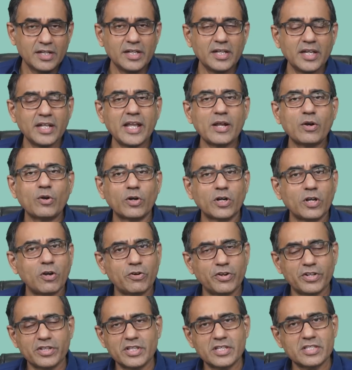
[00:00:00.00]
And I got out
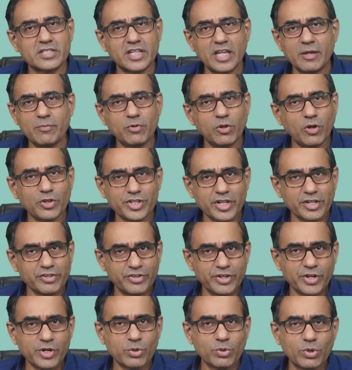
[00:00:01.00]
of it. The same logic you
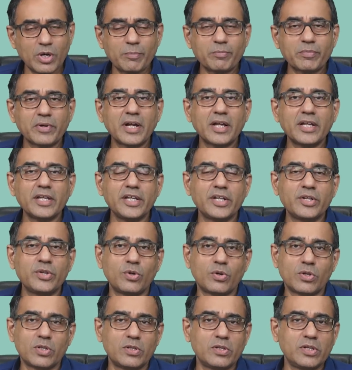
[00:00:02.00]
need to apply in
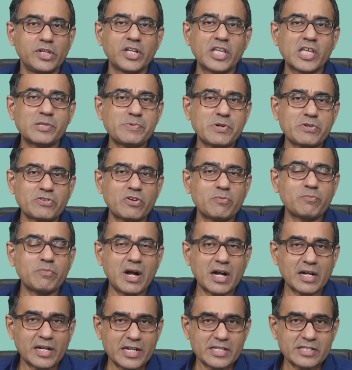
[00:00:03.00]
your, irrespective of
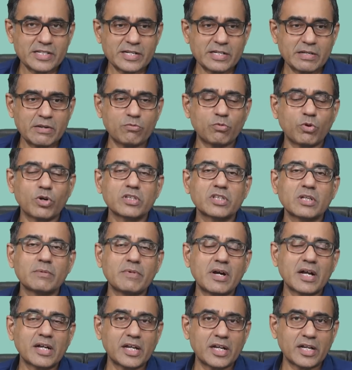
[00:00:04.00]
market sentiment, what the
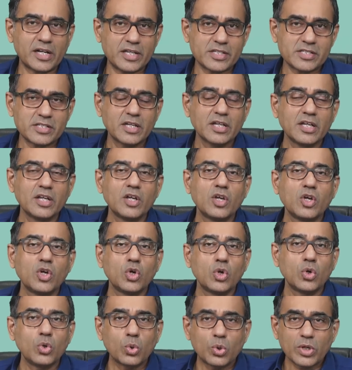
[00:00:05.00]
market is,
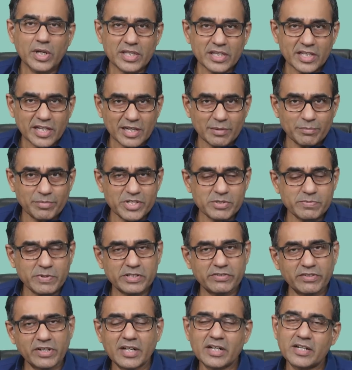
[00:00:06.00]
look at the company
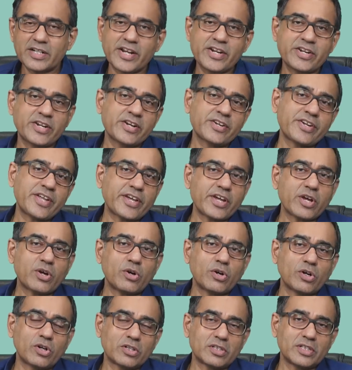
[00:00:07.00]
specific and take a
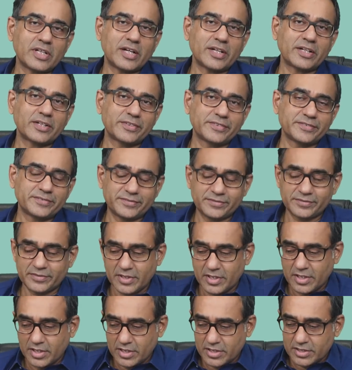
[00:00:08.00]
call on that.
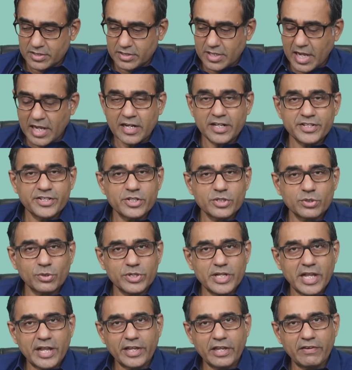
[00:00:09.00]
Anandji,
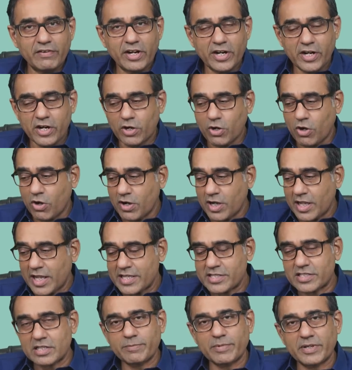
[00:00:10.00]
sorry, I gave a little longer
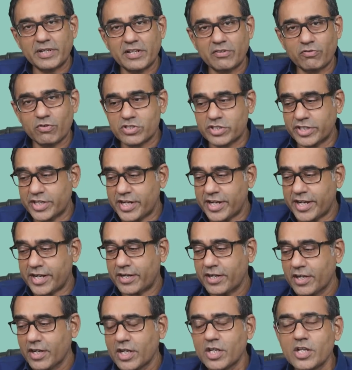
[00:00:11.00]
answer, but it was
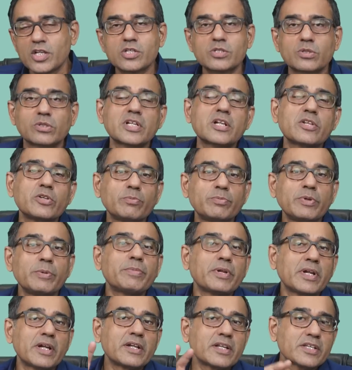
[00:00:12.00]
needed so that you
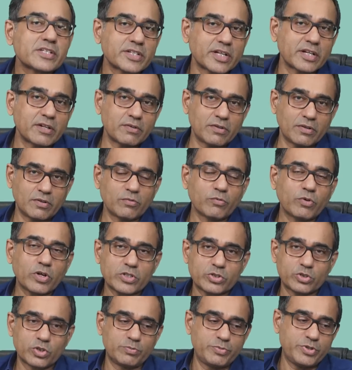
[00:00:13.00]
people understand
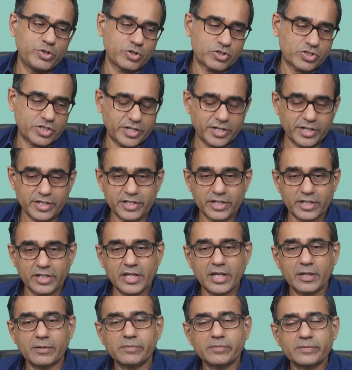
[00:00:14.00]
what should be your strategy. Yeah.